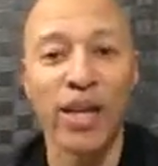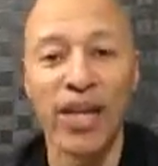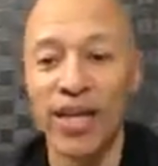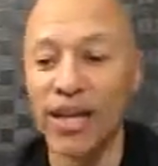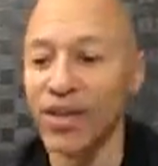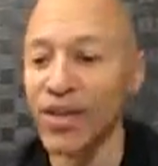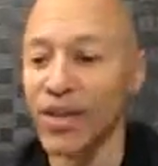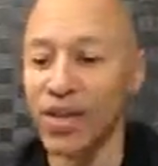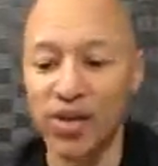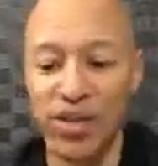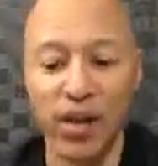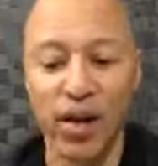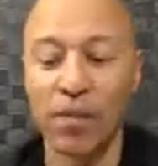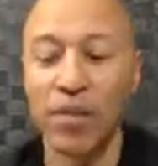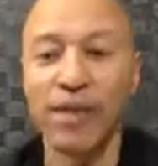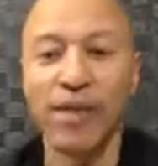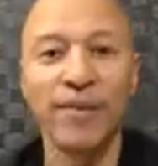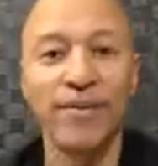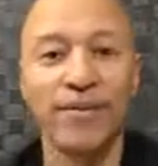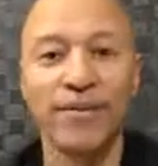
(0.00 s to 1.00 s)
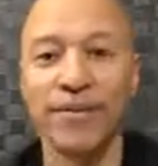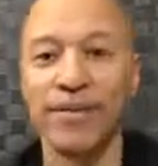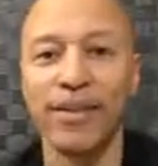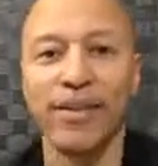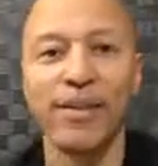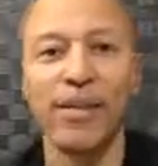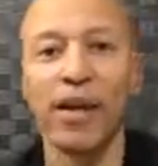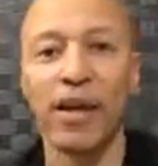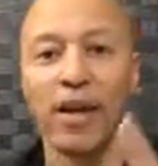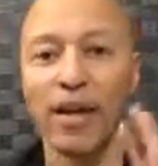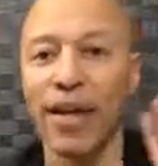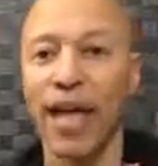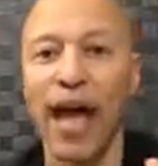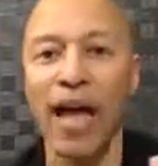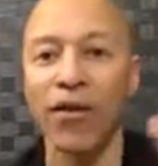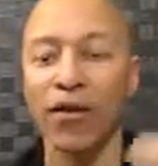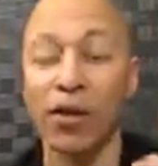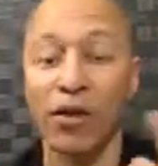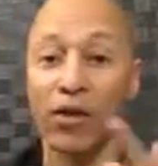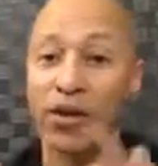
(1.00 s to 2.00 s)
Either you're going to
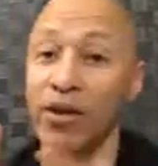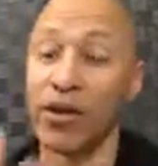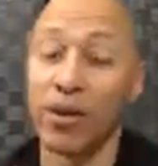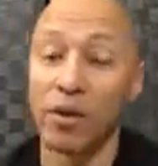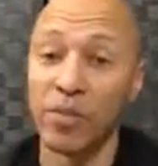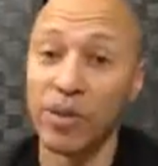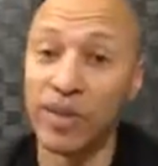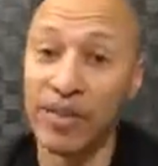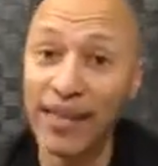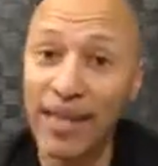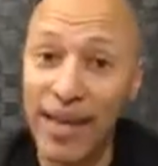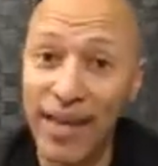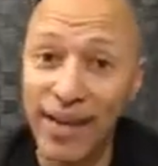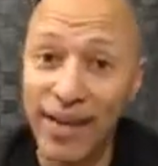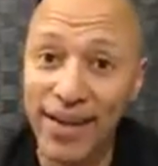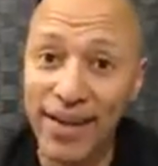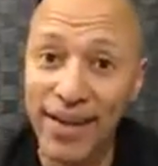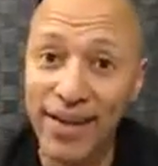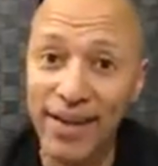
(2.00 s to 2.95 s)
be sick,